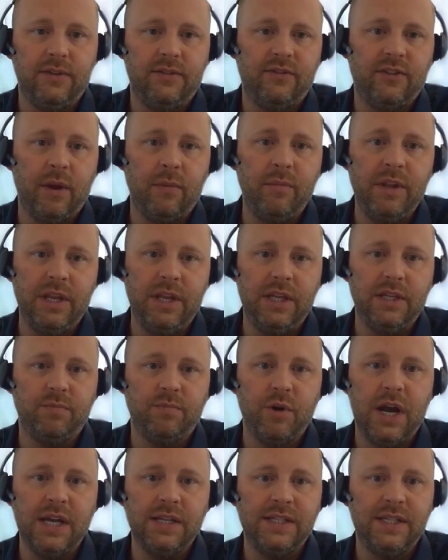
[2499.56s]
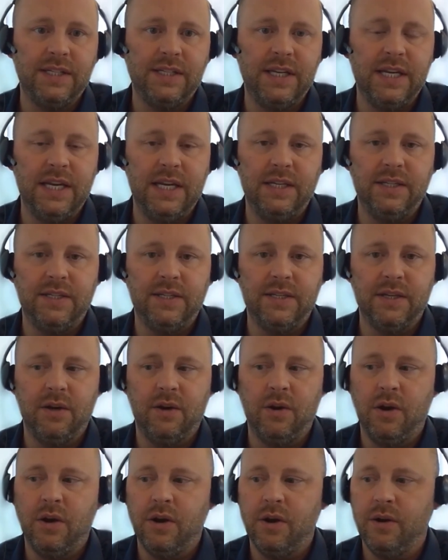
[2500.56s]
some of these processes
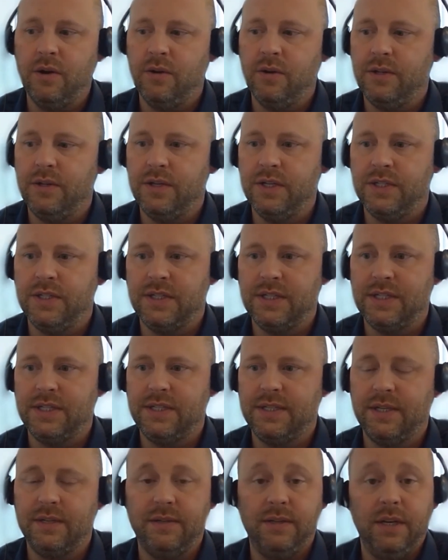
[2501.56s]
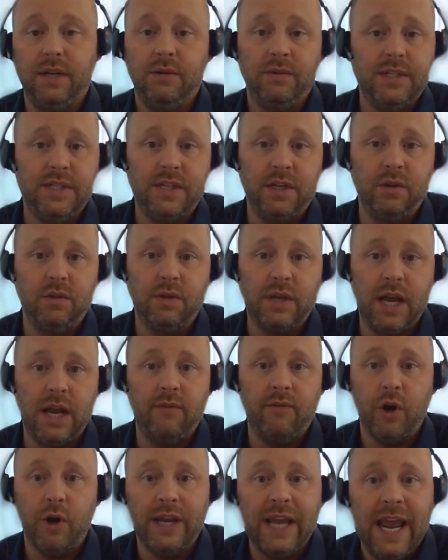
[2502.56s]
are just you know still kind
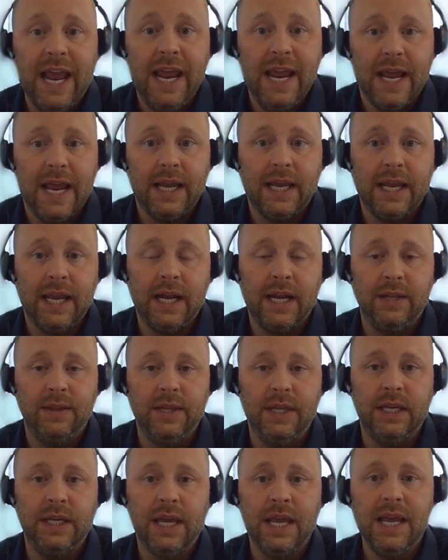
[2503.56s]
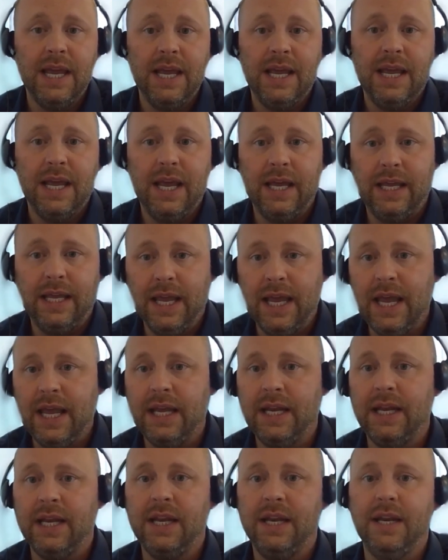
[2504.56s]
of archaic and i think
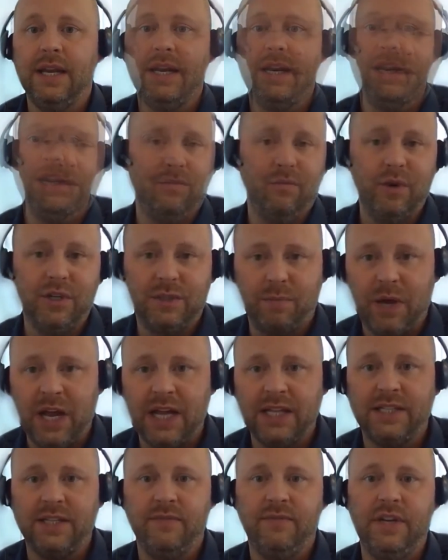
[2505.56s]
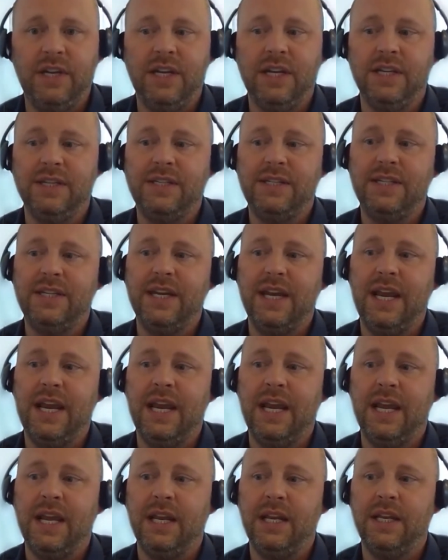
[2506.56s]
again responsiveness
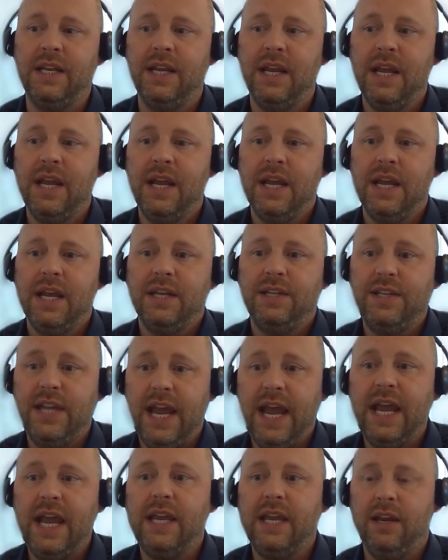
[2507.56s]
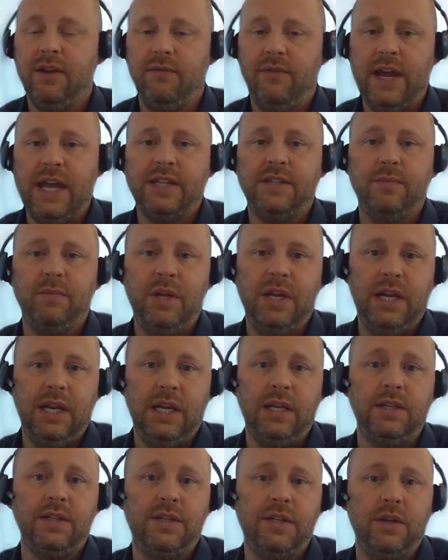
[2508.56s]
and tech investment
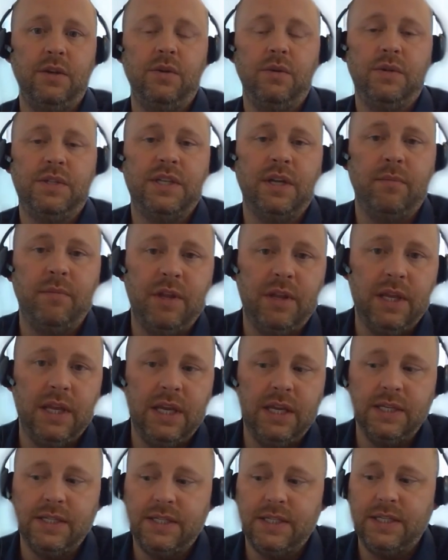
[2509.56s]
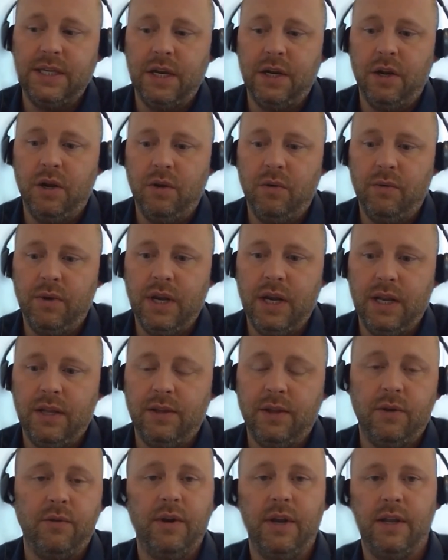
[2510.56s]
into some of these you know
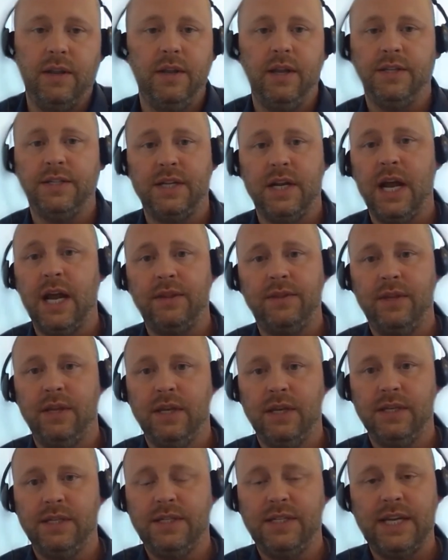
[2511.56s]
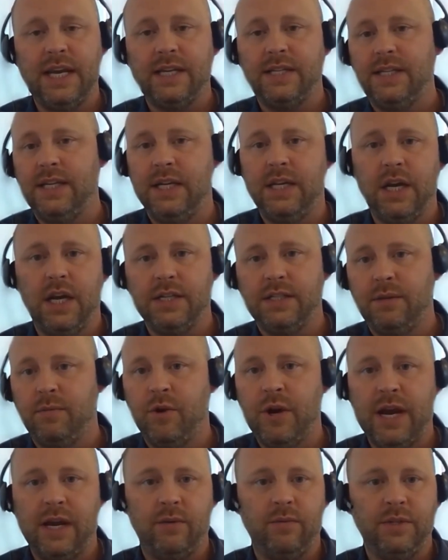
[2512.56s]
there it's not the sexy
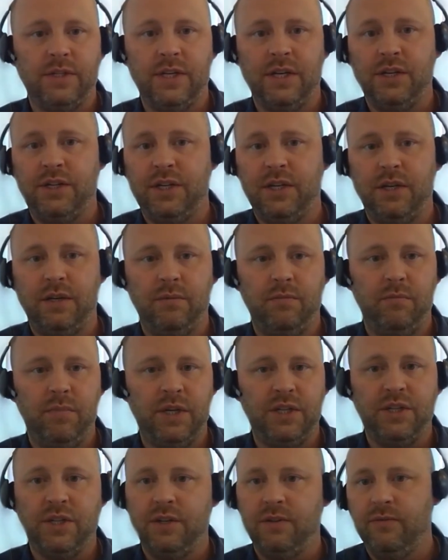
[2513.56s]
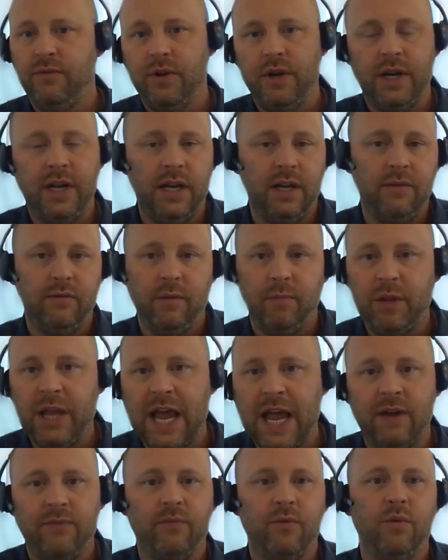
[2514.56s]
customer acquisition bitch in front end of a
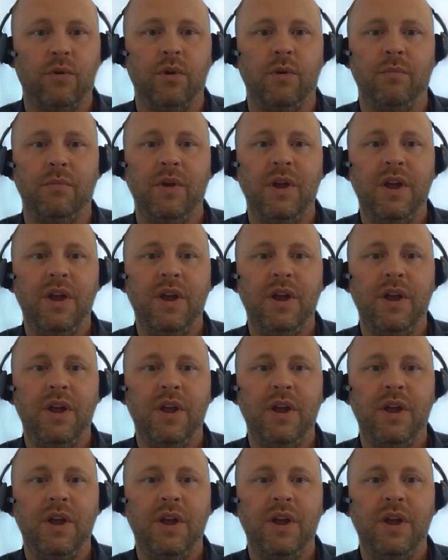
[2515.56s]
platform